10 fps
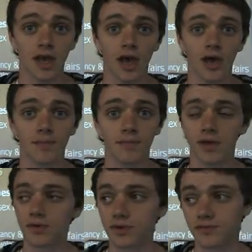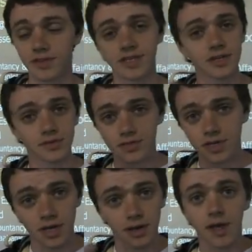in order for the deals
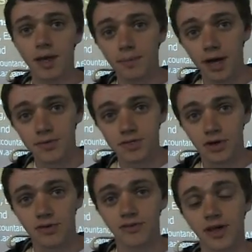to bounce off,